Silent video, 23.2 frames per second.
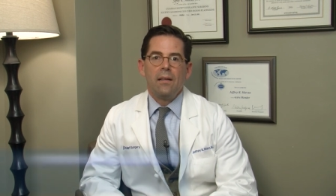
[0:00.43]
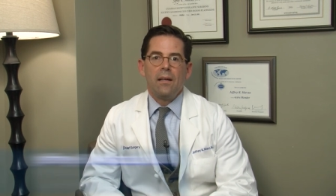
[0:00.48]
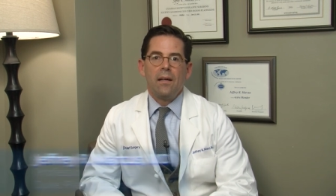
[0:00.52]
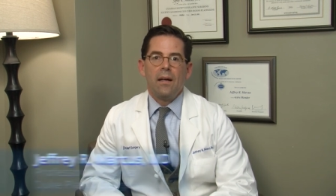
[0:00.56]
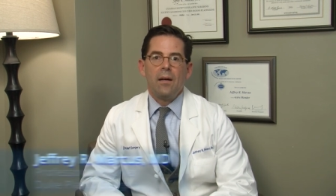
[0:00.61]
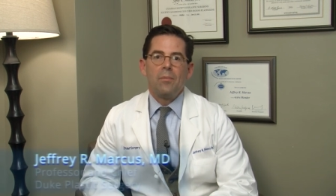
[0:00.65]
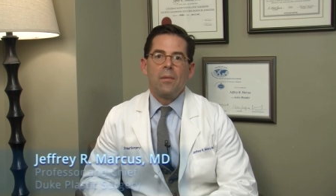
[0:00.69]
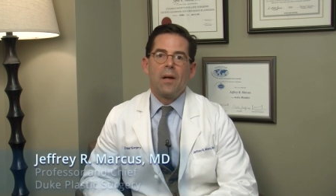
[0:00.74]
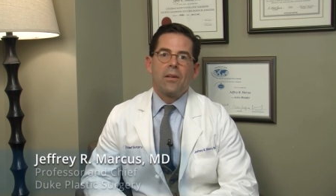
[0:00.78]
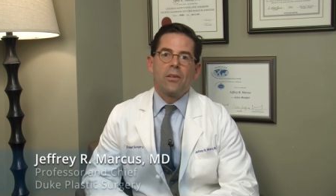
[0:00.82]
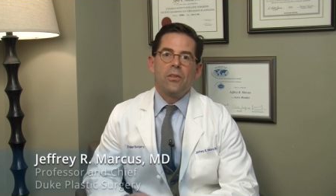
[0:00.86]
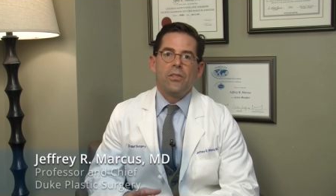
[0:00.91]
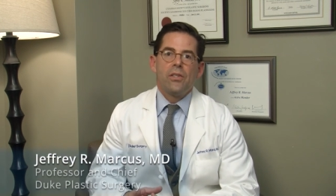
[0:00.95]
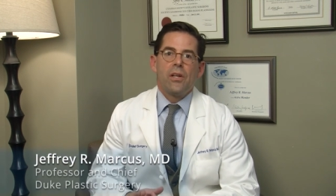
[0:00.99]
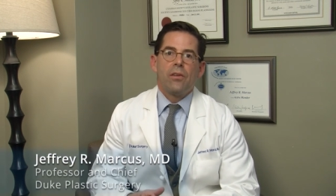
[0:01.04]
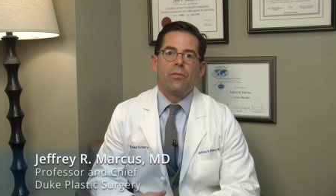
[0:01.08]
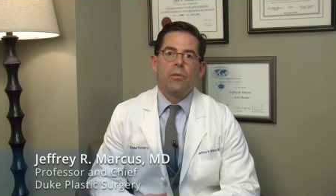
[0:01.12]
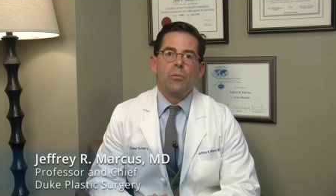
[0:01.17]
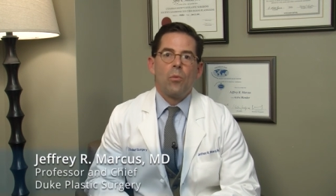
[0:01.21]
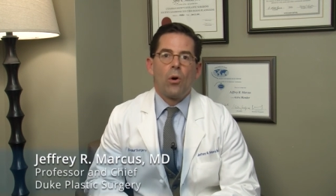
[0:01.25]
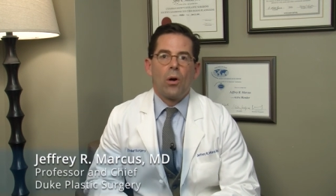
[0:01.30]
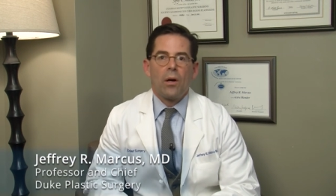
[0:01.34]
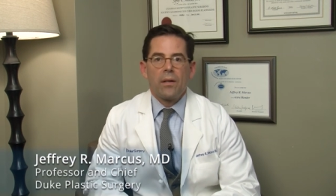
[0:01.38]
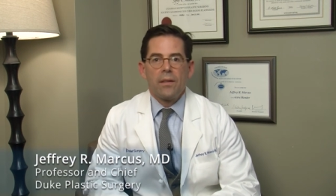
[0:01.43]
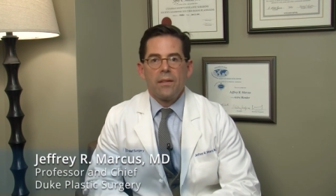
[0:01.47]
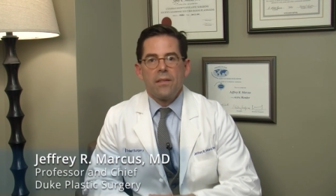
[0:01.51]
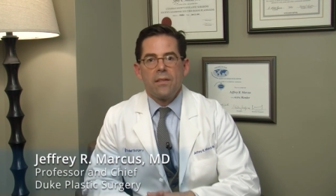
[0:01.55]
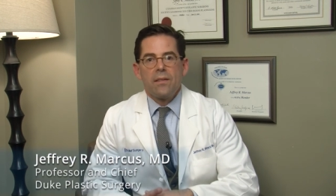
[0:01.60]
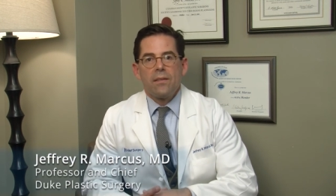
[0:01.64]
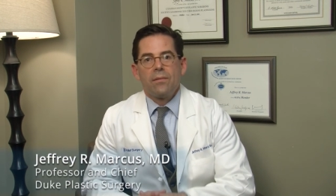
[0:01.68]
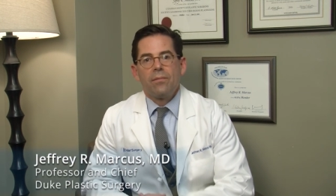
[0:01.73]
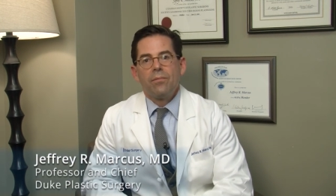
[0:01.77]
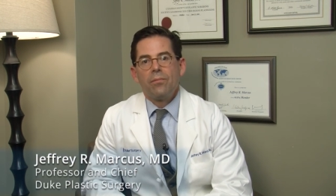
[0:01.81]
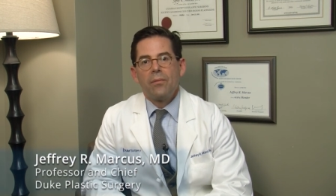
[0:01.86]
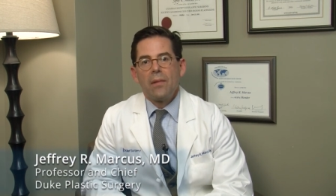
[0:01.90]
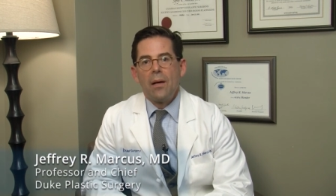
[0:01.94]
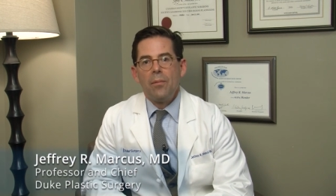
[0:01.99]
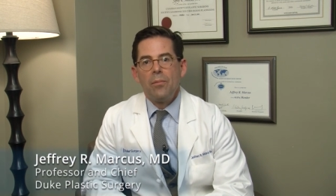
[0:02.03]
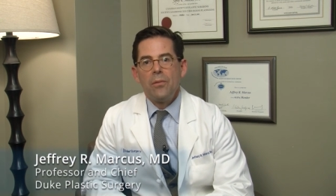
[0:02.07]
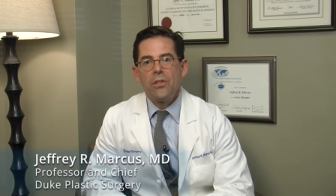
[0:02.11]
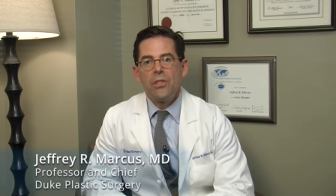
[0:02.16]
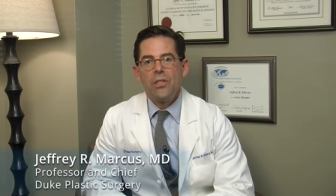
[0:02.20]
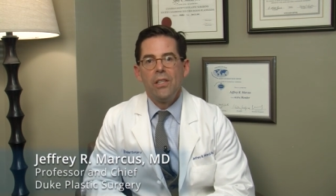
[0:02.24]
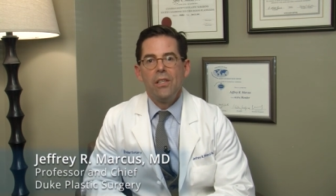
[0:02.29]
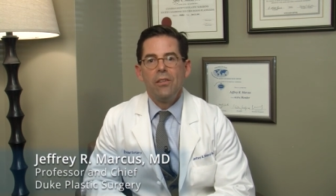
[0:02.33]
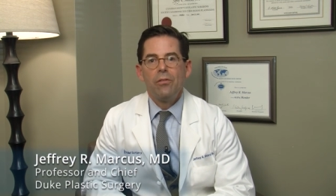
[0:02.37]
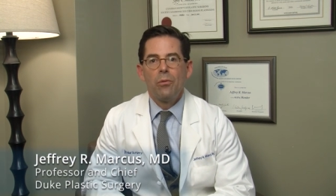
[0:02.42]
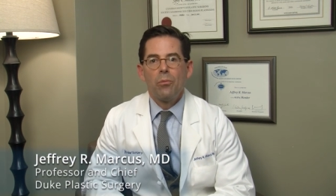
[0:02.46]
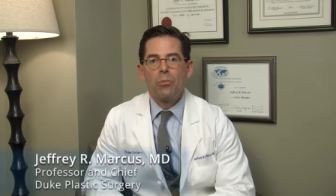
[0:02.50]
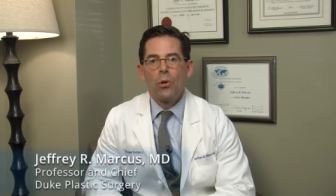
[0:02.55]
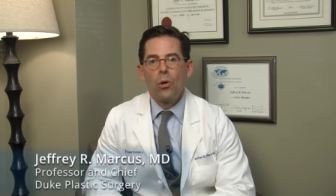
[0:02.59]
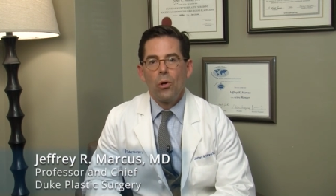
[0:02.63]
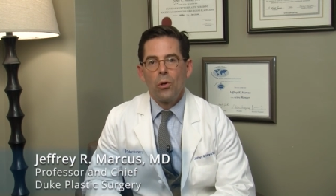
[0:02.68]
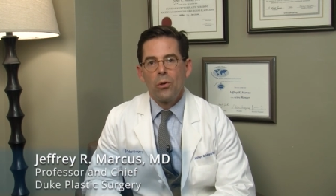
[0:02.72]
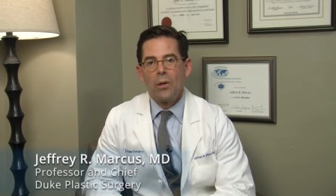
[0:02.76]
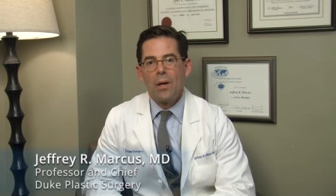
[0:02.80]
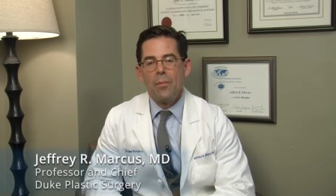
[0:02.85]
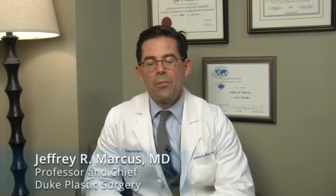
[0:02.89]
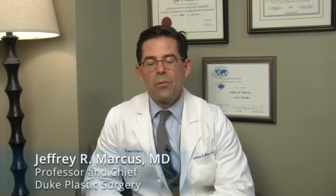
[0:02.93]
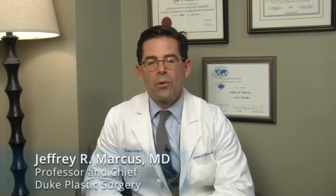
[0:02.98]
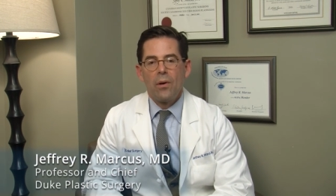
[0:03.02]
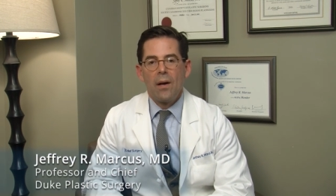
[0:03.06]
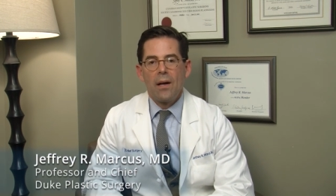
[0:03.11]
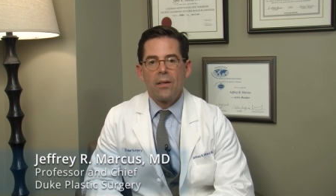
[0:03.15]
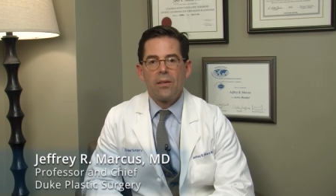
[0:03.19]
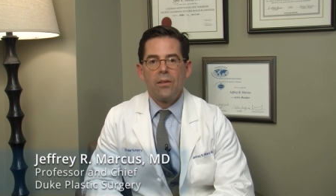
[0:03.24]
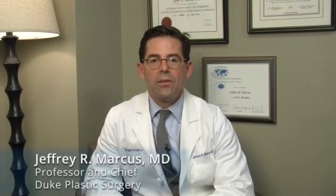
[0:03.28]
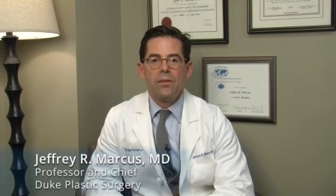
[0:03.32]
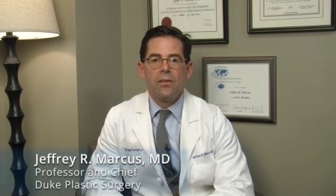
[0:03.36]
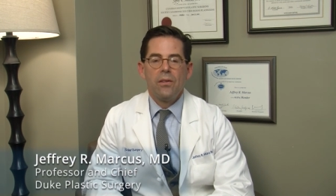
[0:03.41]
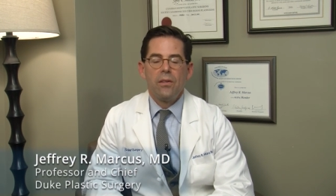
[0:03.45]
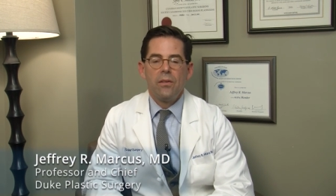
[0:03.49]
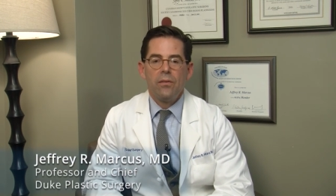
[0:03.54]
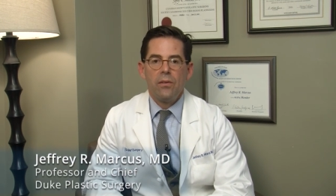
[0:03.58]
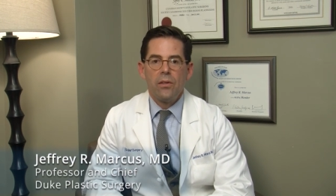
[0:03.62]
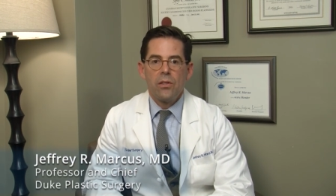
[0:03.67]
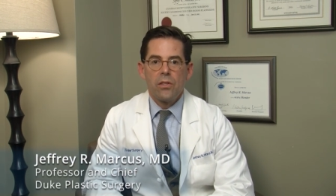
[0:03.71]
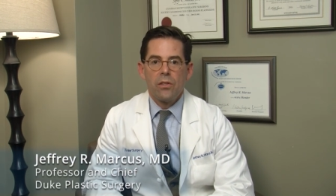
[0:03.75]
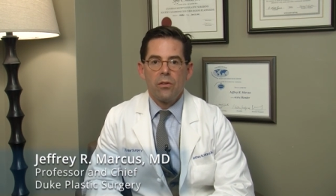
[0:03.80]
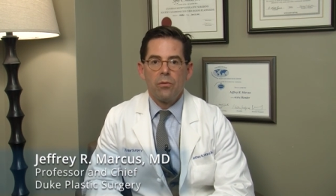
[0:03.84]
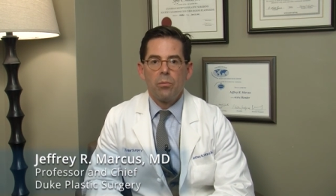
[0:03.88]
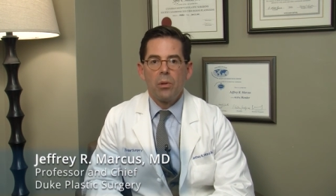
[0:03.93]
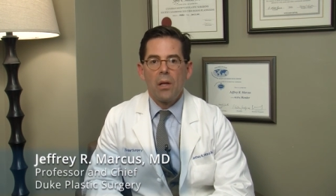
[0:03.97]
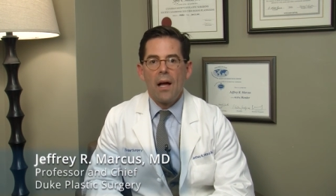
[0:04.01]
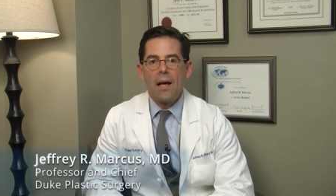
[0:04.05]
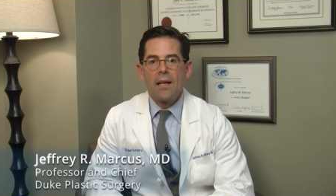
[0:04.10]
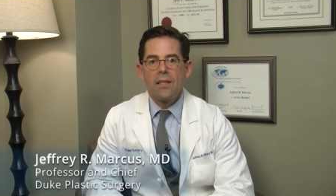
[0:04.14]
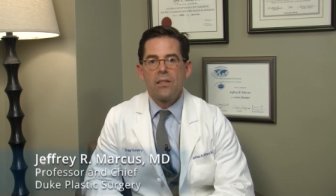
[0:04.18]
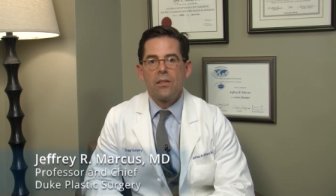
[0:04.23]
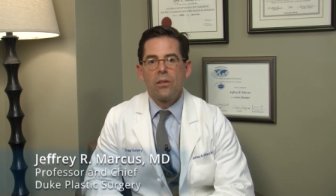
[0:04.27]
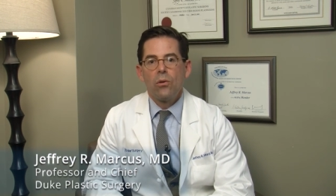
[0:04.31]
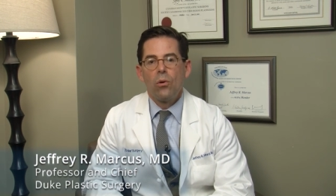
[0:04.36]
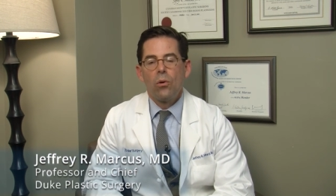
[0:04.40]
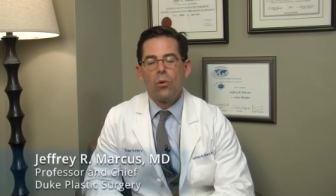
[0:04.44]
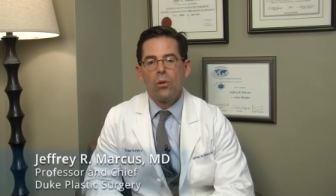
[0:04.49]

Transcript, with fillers: I'm Dr. Jeffrey Marcus. I'm the Chief and Program Director in the Division of Plastic,